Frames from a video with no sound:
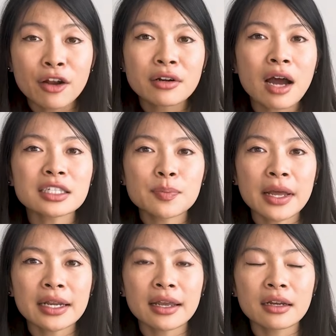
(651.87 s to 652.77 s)
they are not
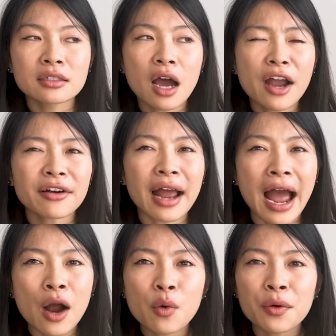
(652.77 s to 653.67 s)
spending an entire
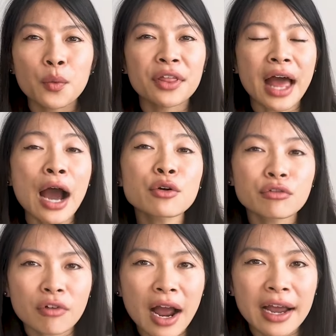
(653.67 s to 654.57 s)
hour without
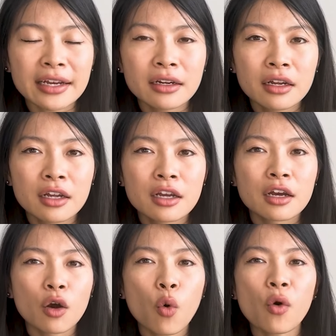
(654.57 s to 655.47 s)
a ride,
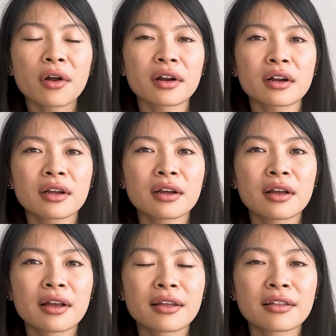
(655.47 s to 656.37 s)
or
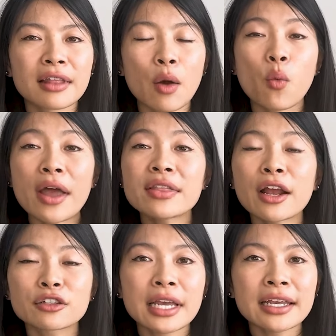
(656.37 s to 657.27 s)
that when
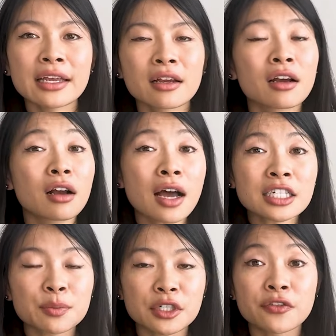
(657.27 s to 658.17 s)
they are taking
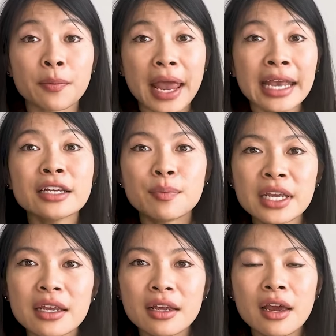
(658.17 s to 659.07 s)
customers from A to
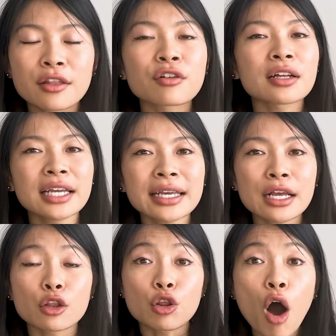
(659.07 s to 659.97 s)
B, they're not
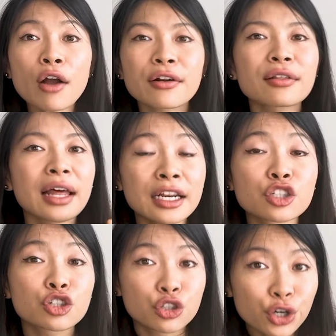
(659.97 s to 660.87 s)
taking longer than
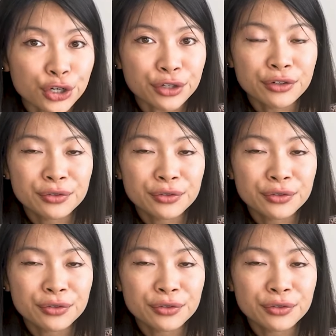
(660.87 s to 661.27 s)
it should.